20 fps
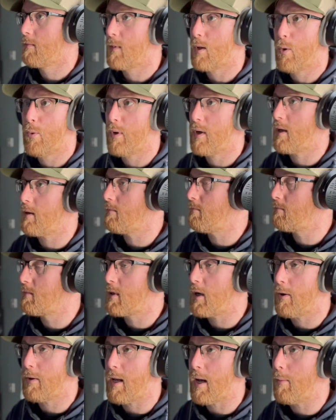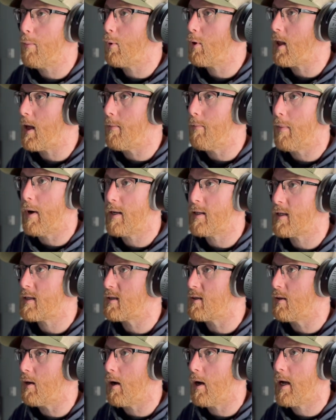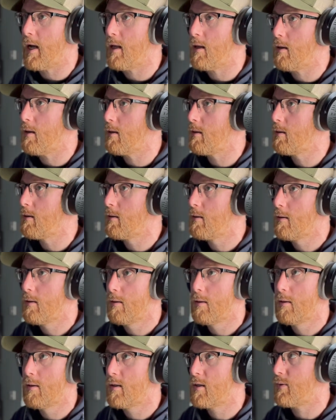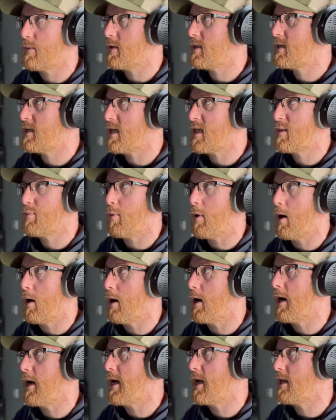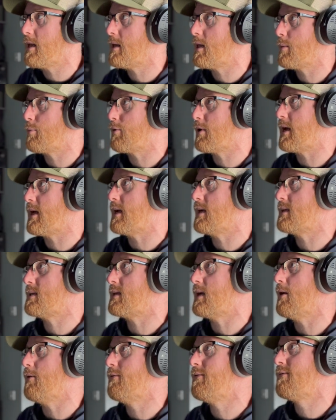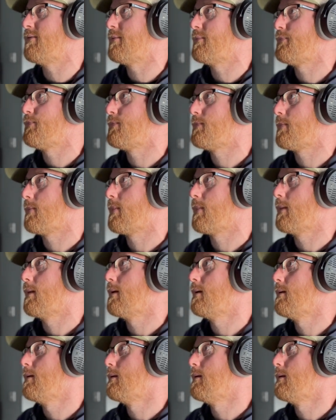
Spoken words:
We can go down more like -9, so it sits behind the break itself.